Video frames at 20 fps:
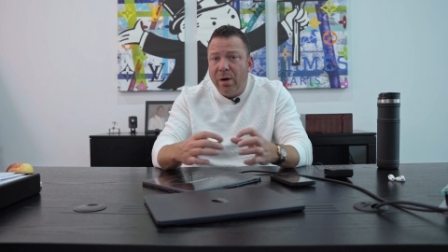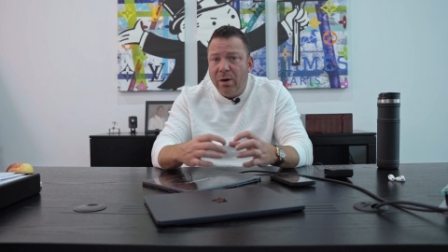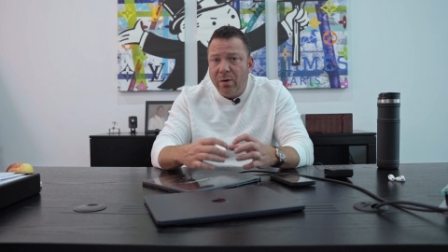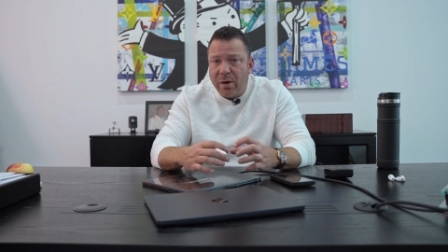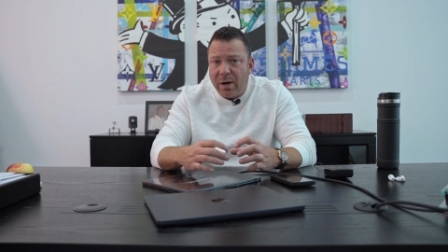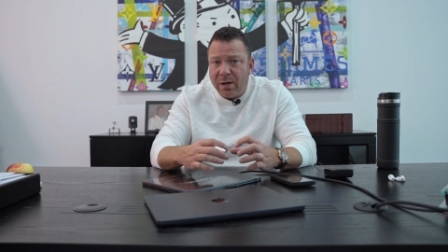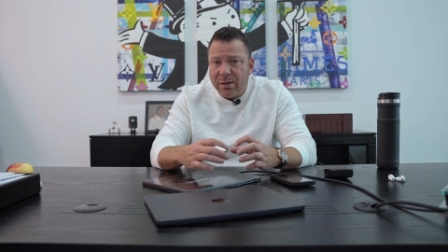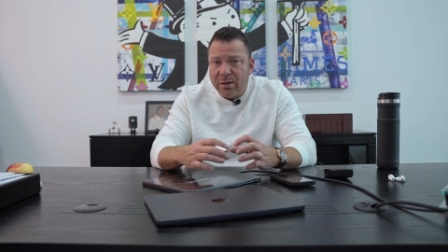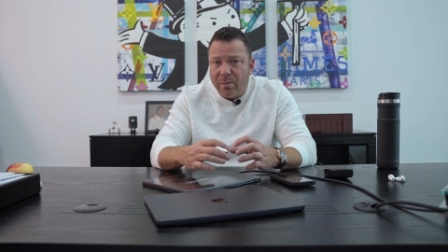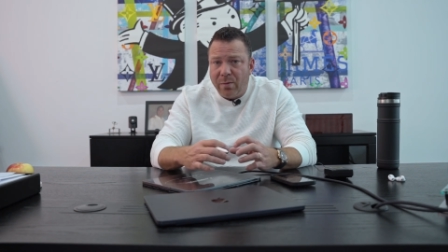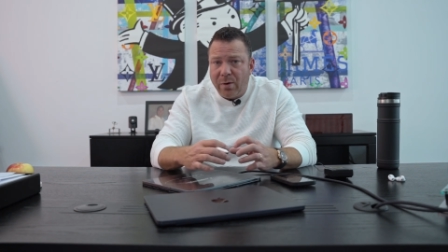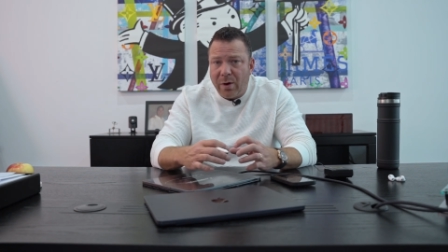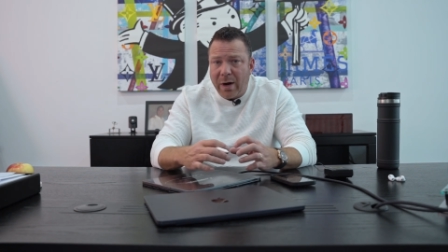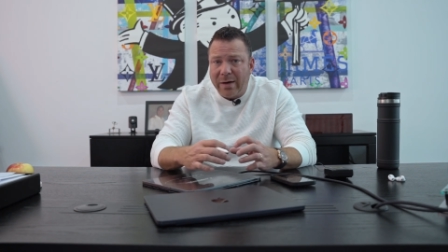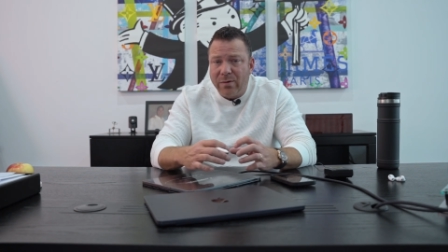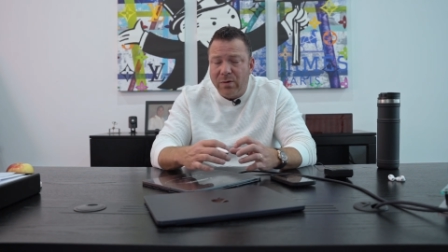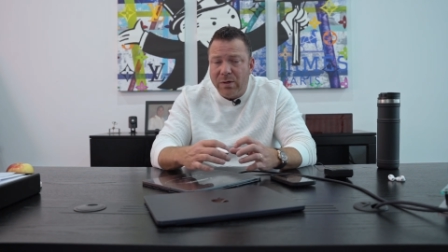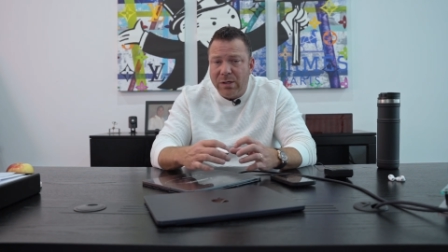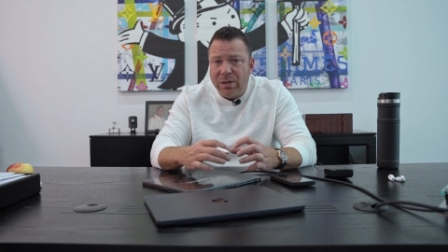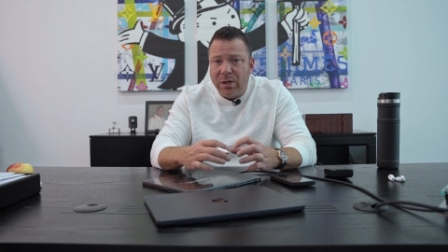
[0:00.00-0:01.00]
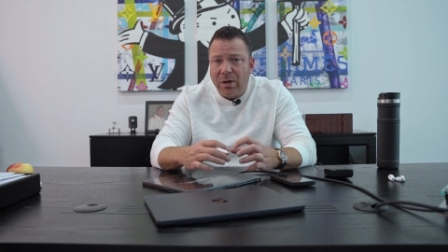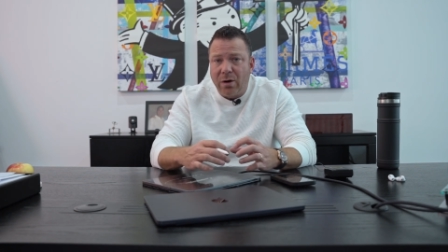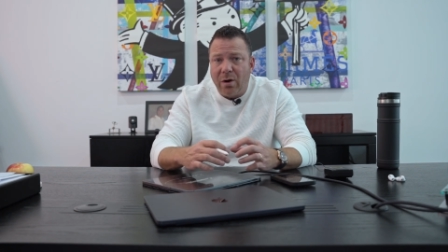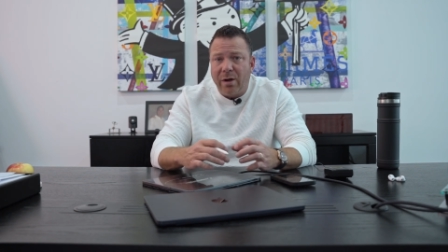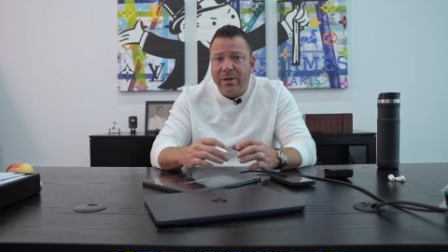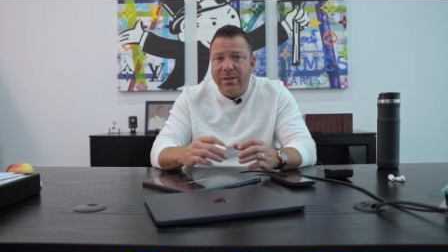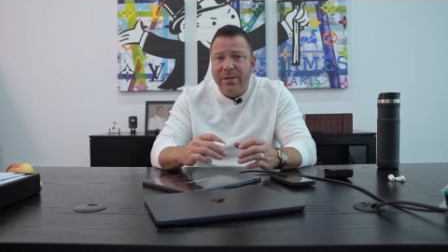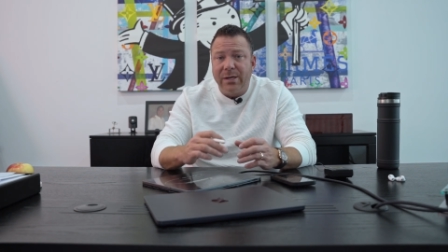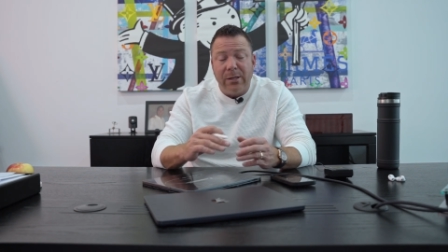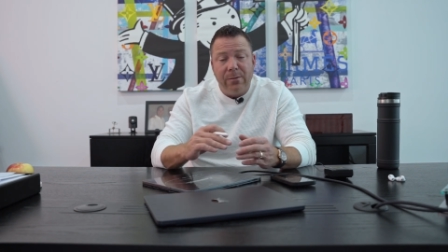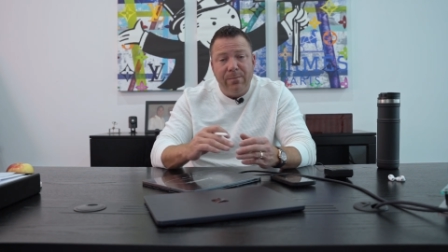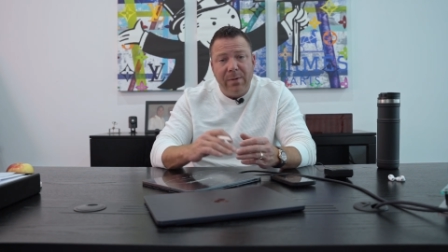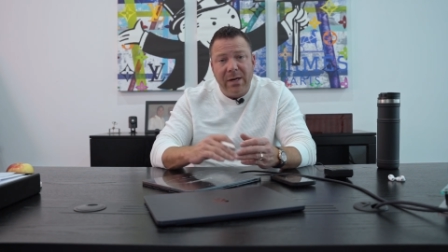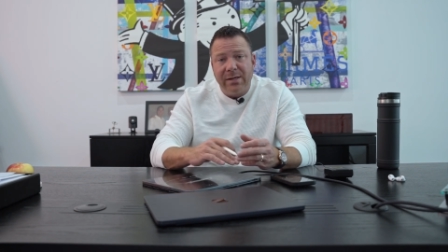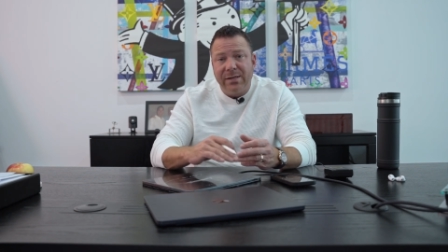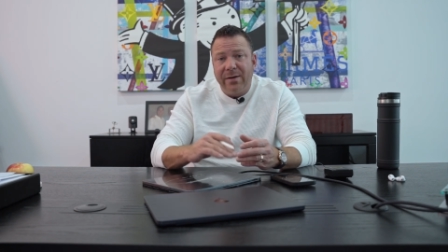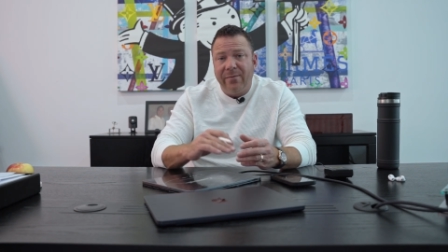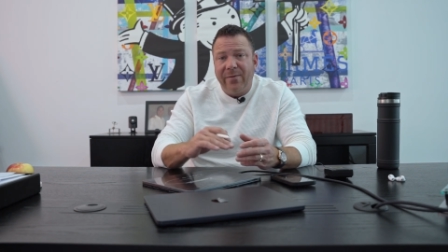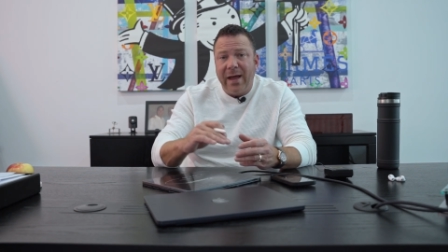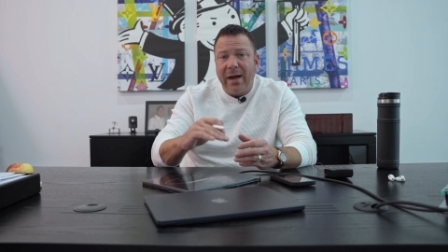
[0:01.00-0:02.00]
your customer acquisition cost is,
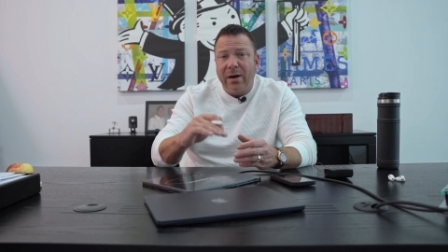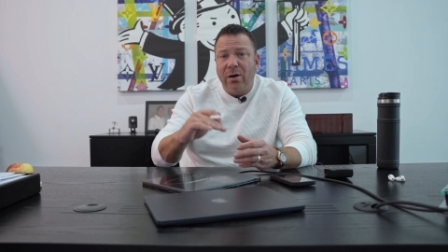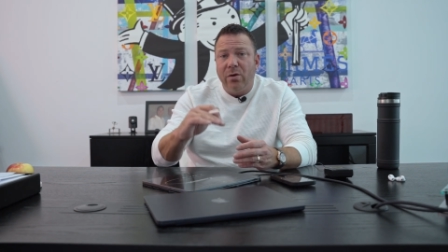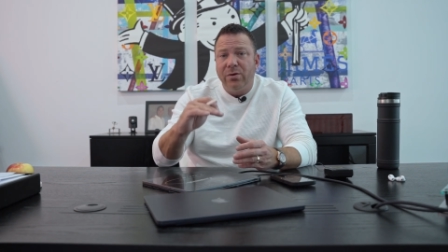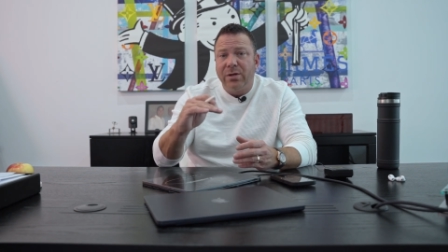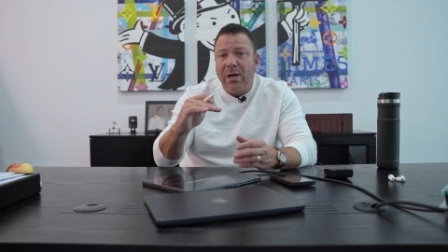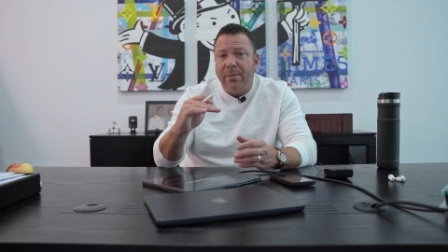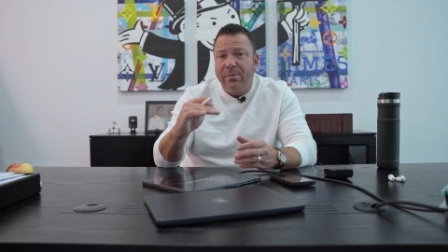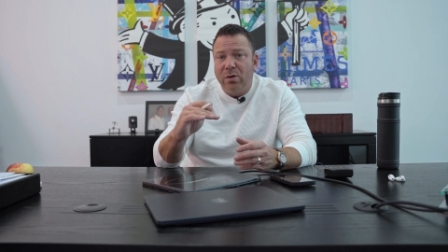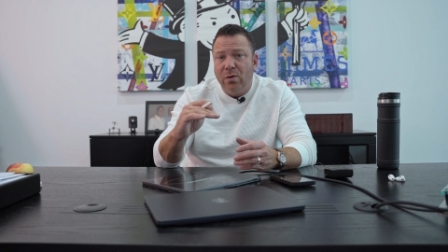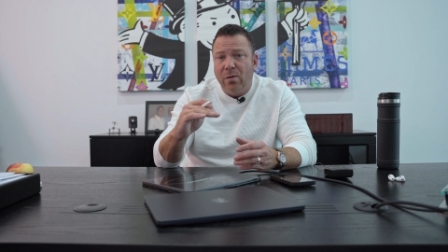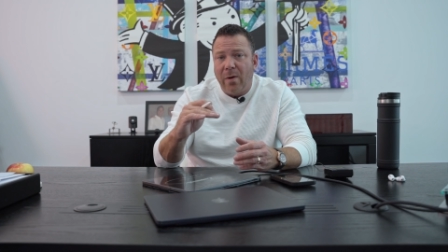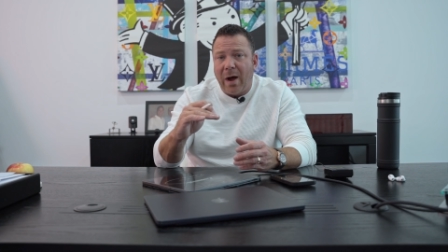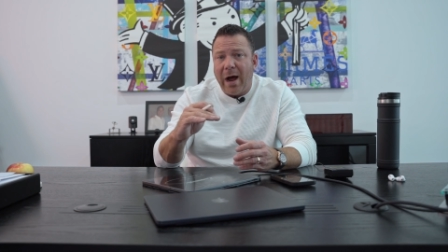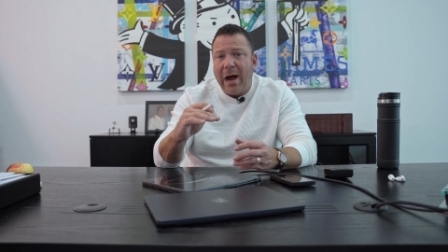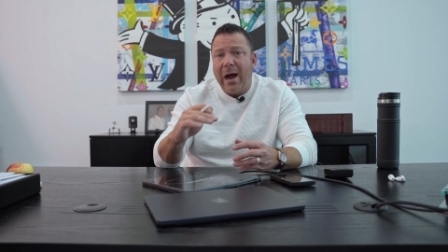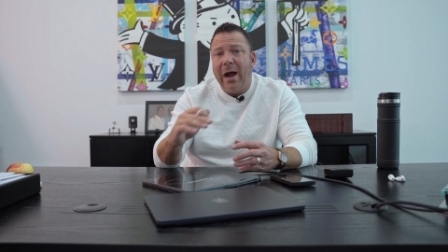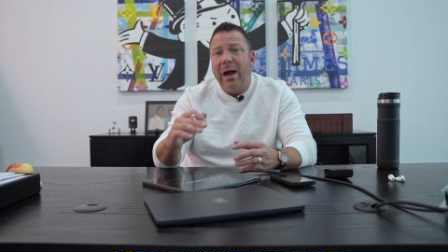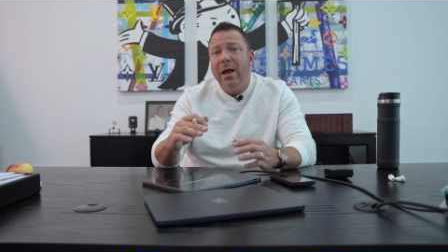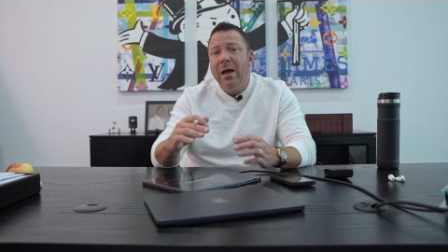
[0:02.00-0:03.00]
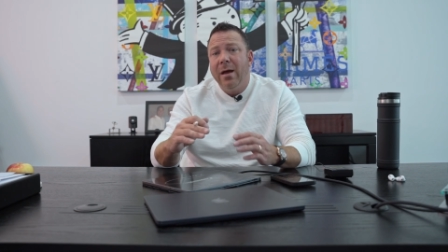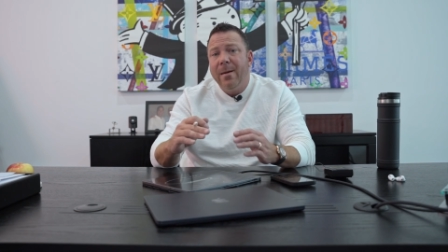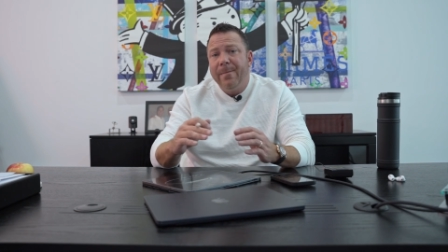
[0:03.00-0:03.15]
because if that goes up too high,